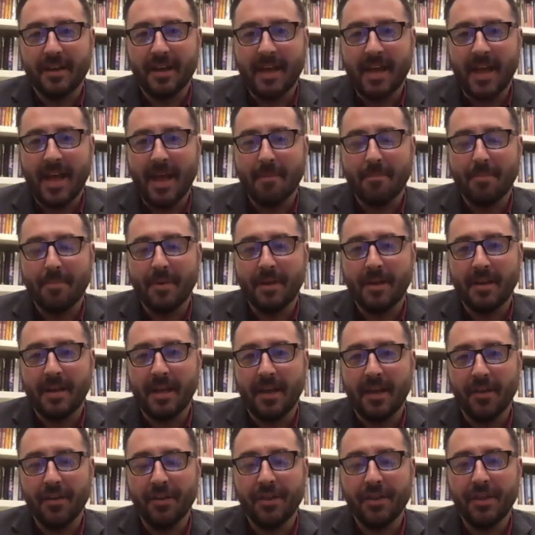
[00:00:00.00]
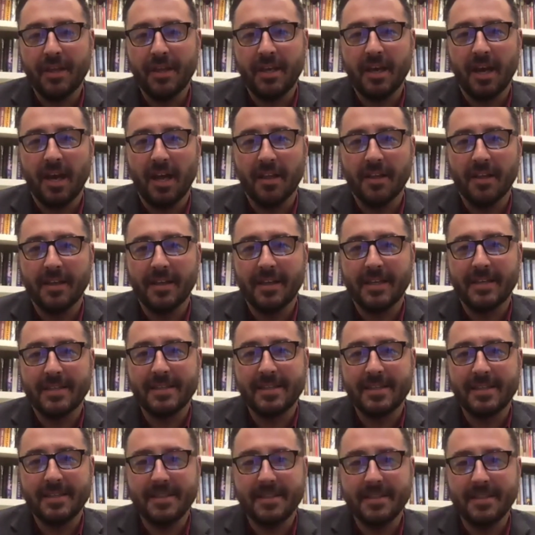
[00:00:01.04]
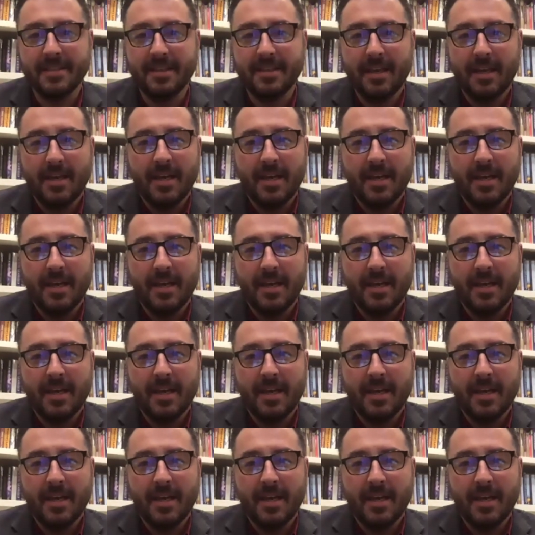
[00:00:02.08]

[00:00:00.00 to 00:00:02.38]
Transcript: happy, and healthy holiday season.